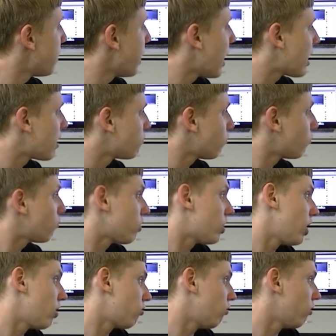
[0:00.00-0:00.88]
package, which
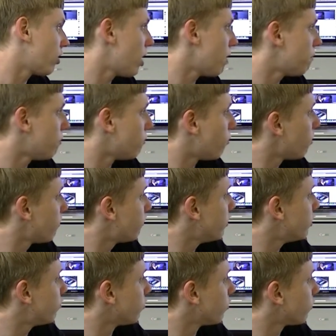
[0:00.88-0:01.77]
will get you a couple more
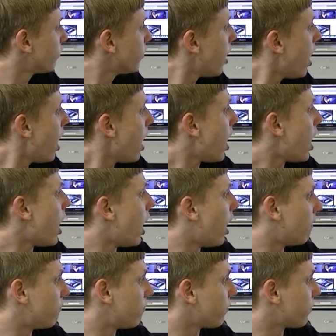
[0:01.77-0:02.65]
features
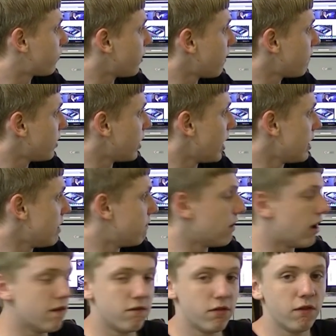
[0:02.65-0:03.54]
uh, for
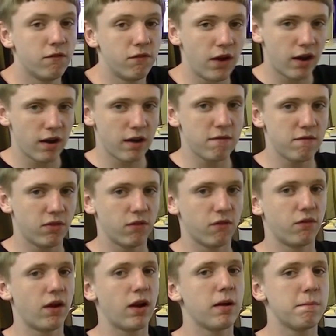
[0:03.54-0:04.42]
$7.95. The very,
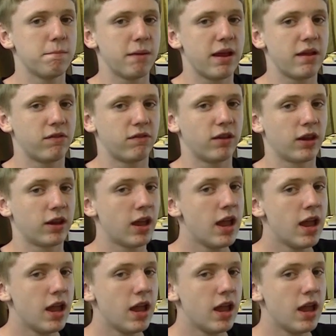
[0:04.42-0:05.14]
the very basic